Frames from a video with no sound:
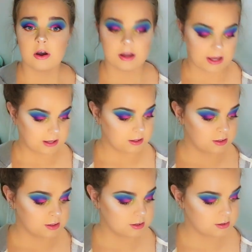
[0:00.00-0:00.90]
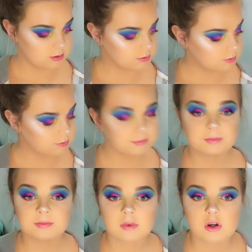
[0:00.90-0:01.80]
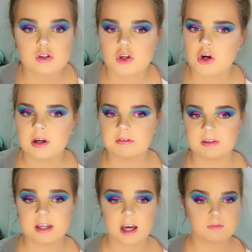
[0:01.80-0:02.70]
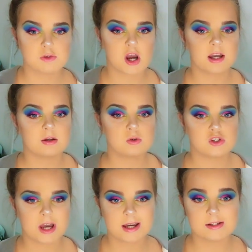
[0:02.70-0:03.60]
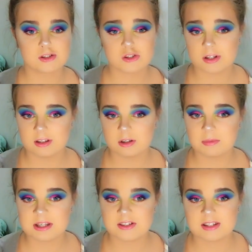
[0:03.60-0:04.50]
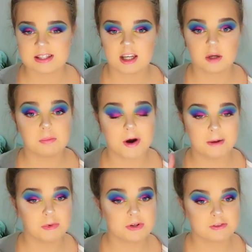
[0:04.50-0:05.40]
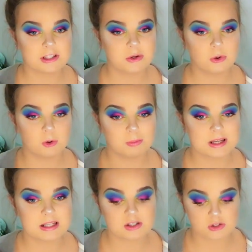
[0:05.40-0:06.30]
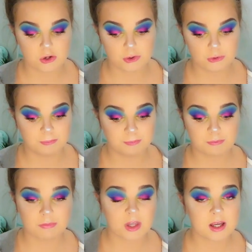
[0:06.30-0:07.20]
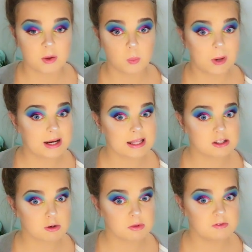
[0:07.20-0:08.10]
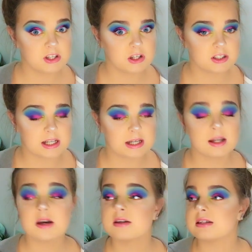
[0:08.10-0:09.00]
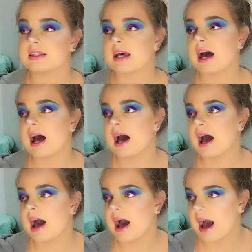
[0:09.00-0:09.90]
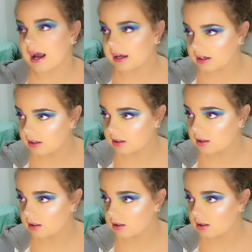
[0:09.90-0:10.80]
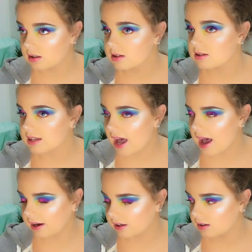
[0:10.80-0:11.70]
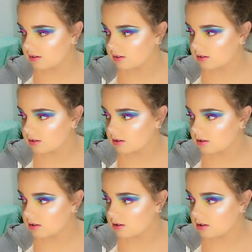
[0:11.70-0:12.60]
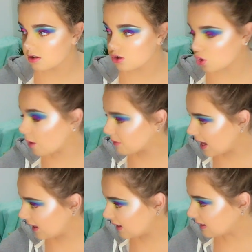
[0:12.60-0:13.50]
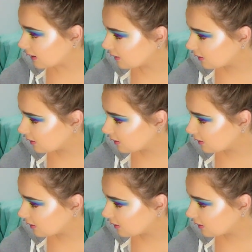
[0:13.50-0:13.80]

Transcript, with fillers: Okay. Sorry if the camera angle changed a little bit just then. My boyfriend called me, so way to interrupt the videotape. Zach! Zach! Stop yelling!